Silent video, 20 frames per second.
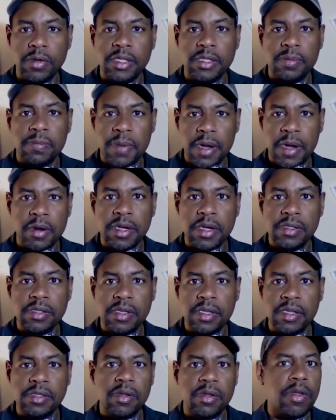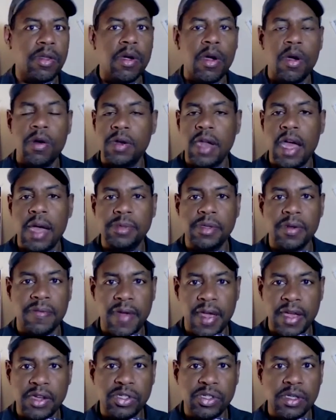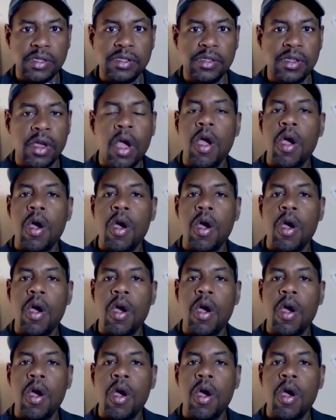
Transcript: experiences or their own observations,